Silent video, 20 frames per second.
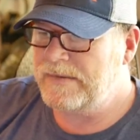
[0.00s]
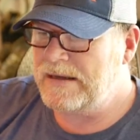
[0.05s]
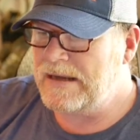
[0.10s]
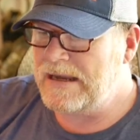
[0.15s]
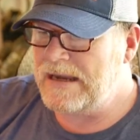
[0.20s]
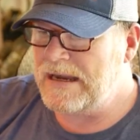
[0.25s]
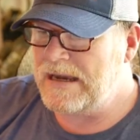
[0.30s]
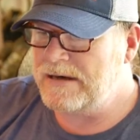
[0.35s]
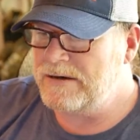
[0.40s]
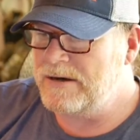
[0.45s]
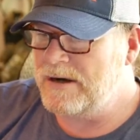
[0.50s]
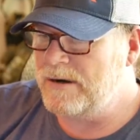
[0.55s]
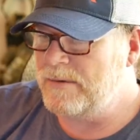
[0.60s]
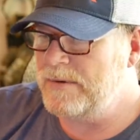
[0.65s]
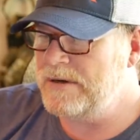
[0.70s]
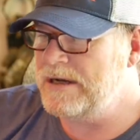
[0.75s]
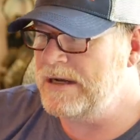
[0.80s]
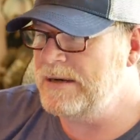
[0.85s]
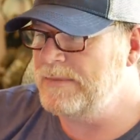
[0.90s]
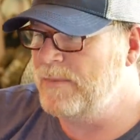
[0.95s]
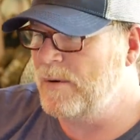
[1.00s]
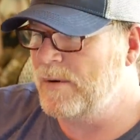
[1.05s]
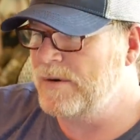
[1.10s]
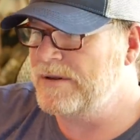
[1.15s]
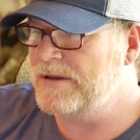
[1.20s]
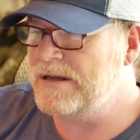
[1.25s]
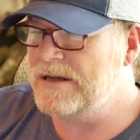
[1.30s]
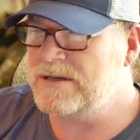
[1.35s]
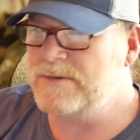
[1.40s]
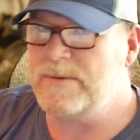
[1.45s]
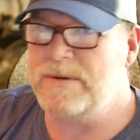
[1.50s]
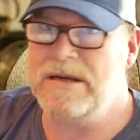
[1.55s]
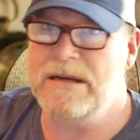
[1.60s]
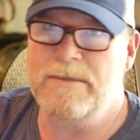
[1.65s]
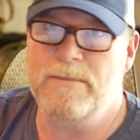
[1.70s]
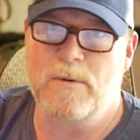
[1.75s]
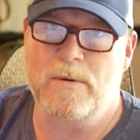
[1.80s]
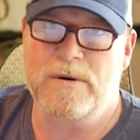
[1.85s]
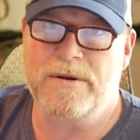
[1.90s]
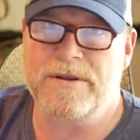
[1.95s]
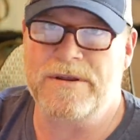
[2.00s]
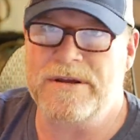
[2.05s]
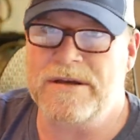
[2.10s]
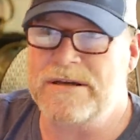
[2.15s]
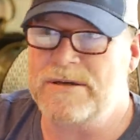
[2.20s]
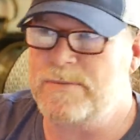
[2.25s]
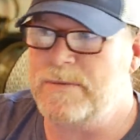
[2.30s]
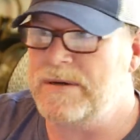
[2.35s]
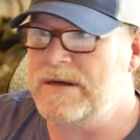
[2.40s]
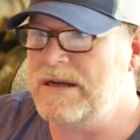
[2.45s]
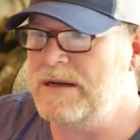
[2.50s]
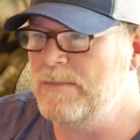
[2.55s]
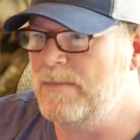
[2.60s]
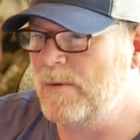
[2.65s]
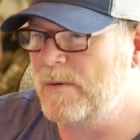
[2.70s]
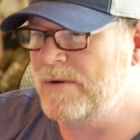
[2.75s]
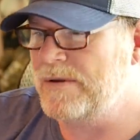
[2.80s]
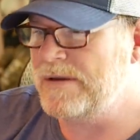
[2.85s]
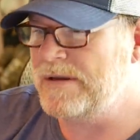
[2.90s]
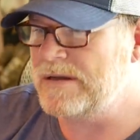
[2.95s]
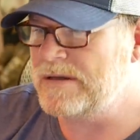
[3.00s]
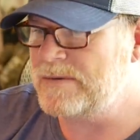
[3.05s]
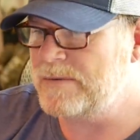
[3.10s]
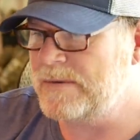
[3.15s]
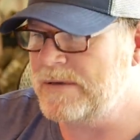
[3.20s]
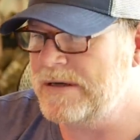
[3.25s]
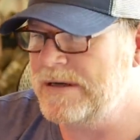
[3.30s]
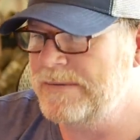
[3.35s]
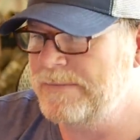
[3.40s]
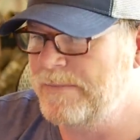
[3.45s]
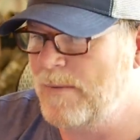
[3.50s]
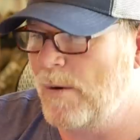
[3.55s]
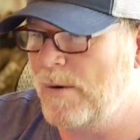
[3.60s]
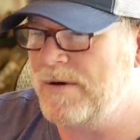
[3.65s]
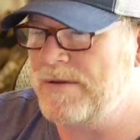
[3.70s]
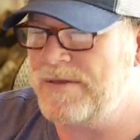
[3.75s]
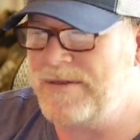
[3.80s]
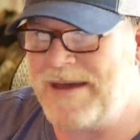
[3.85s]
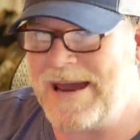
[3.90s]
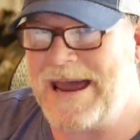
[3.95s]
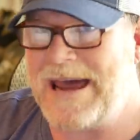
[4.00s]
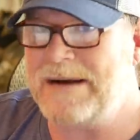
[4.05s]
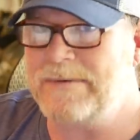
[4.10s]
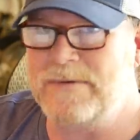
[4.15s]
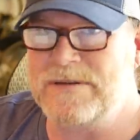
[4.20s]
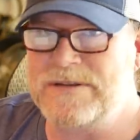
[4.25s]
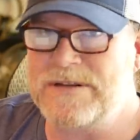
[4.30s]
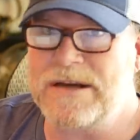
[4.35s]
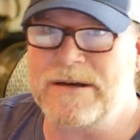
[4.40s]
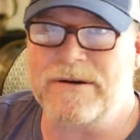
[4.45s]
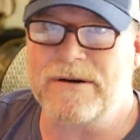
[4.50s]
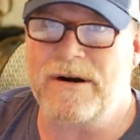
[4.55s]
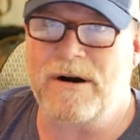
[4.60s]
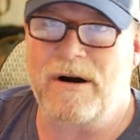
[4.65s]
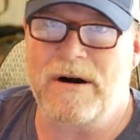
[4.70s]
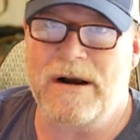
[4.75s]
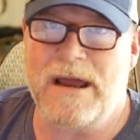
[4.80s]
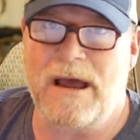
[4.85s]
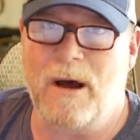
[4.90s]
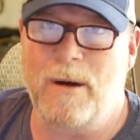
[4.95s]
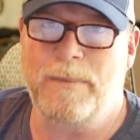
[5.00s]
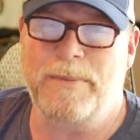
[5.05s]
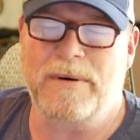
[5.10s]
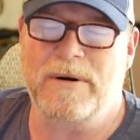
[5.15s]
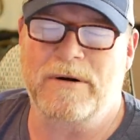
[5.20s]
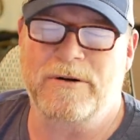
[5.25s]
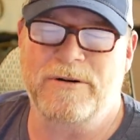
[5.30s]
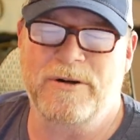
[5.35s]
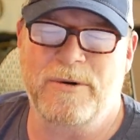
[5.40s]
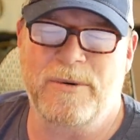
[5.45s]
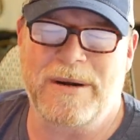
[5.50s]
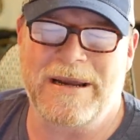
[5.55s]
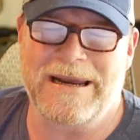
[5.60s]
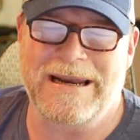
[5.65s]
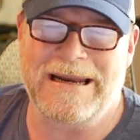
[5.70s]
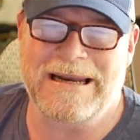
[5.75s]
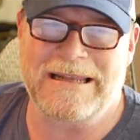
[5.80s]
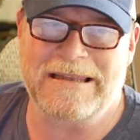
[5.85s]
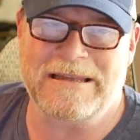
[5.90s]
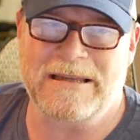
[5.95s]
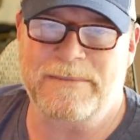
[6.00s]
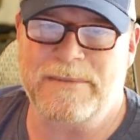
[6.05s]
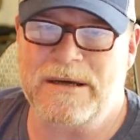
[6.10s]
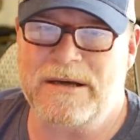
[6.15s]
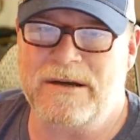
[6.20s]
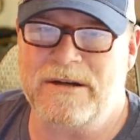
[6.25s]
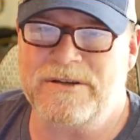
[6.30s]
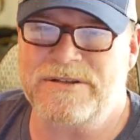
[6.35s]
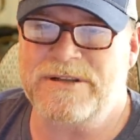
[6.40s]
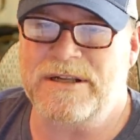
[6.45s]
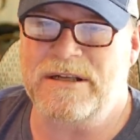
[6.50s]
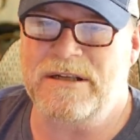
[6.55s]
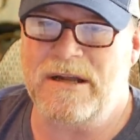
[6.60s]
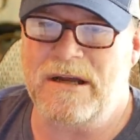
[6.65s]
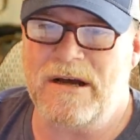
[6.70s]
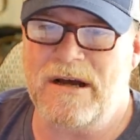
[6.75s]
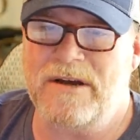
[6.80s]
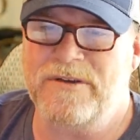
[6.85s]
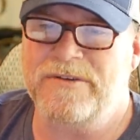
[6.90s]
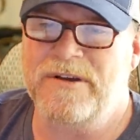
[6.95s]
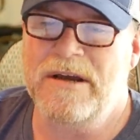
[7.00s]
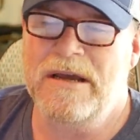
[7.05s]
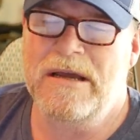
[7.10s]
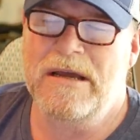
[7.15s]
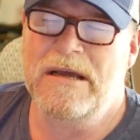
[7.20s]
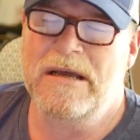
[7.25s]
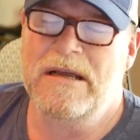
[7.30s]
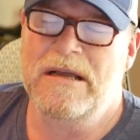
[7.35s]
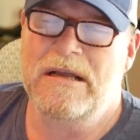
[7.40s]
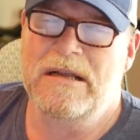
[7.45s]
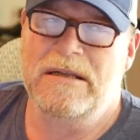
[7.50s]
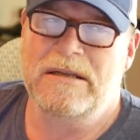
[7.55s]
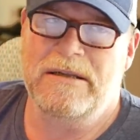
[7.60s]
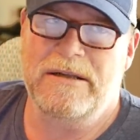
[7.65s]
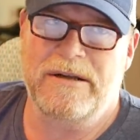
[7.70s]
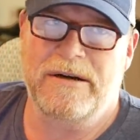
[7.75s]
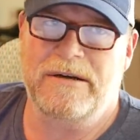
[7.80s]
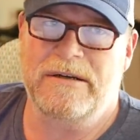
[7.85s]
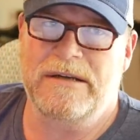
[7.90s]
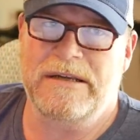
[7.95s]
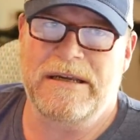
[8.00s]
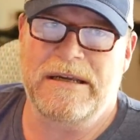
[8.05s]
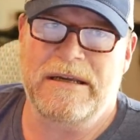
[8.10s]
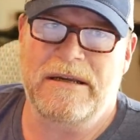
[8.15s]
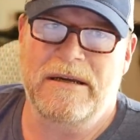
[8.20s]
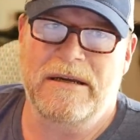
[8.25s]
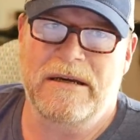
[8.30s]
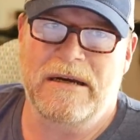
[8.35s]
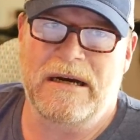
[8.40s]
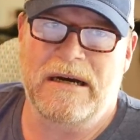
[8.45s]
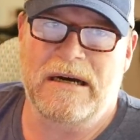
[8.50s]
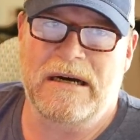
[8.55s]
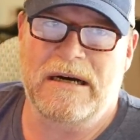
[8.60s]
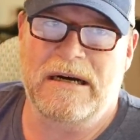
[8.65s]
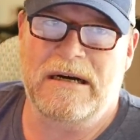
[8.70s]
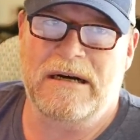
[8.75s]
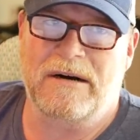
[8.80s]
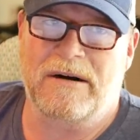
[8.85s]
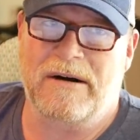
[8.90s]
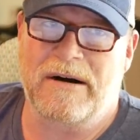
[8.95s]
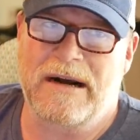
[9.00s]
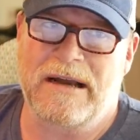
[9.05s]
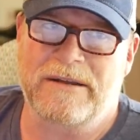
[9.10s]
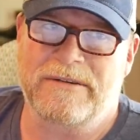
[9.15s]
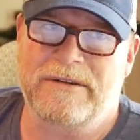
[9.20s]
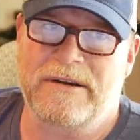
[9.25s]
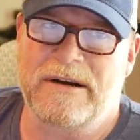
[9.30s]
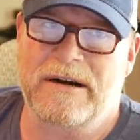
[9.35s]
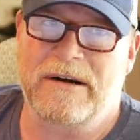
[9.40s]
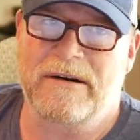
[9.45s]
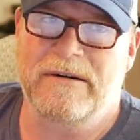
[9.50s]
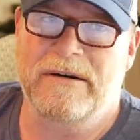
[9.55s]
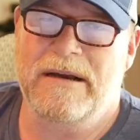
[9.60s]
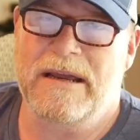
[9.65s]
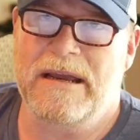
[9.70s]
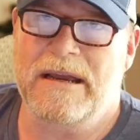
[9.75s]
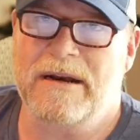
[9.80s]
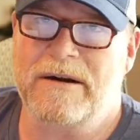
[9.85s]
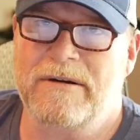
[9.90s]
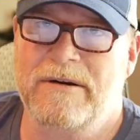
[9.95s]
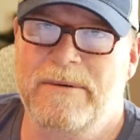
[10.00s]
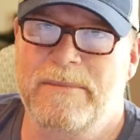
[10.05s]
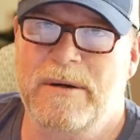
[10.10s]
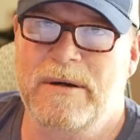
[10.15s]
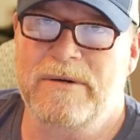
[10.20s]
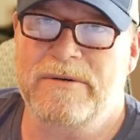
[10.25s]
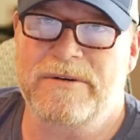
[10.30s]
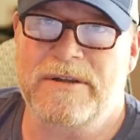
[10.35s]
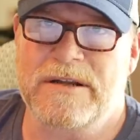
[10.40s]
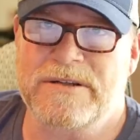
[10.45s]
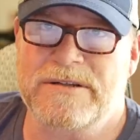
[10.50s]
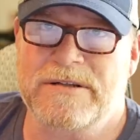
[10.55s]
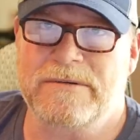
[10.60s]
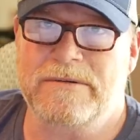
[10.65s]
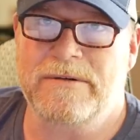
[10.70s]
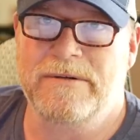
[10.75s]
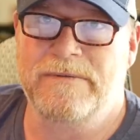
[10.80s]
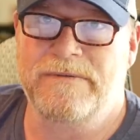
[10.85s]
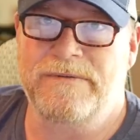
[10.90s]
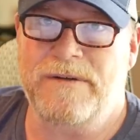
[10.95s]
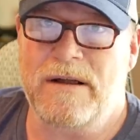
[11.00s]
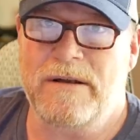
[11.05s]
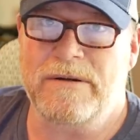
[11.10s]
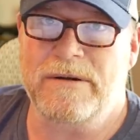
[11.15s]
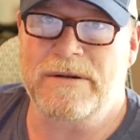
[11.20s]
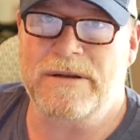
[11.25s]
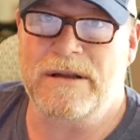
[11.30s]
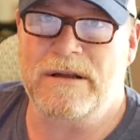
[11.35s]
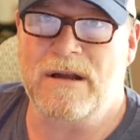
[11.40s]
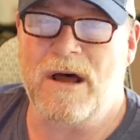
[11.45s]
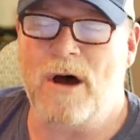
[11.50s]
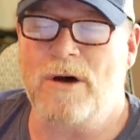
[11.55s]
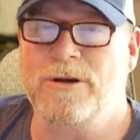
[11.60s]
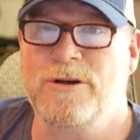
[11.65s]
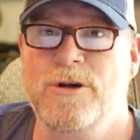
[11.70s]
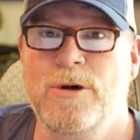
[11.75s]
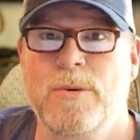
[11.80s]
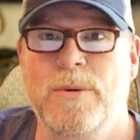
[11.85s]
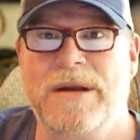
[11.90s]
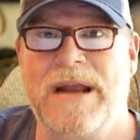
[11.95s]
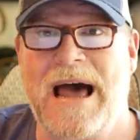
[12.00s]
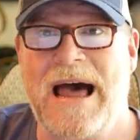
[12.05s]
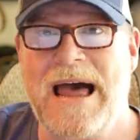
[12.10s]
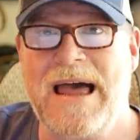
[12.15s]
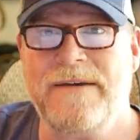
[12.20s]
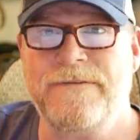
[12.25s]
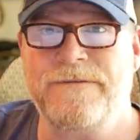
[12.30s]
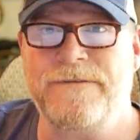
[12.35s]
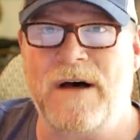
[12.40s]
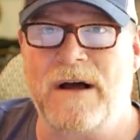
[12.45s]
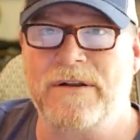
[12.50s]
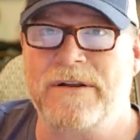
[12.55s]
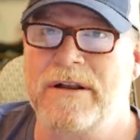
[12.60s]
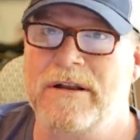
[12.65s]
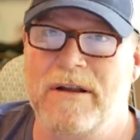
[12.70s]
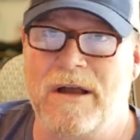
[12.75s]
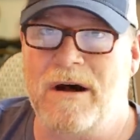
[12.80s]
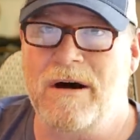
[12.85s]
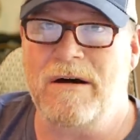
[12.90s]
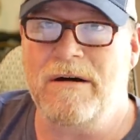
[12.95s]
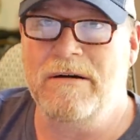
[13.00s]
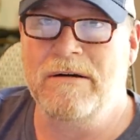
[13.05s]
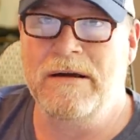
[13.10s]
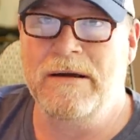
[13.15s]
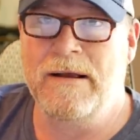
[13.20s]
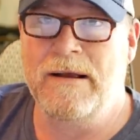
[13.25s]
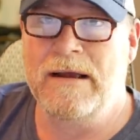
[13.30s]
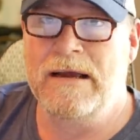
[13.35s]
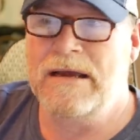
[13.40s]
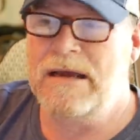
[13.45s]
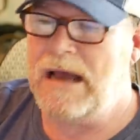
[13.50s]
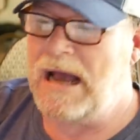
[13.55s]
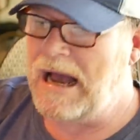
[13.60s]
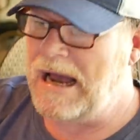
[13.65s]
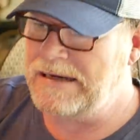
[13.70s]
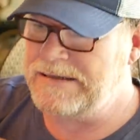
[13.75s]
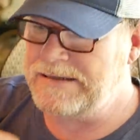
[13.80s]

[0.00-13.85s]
And, you know, we need more of this, we need more of this, we need more of this. When more of that was not going to help or do anything because the laws literally uh, are out there and a criminal doesn't follow the law. You and I follow the law. I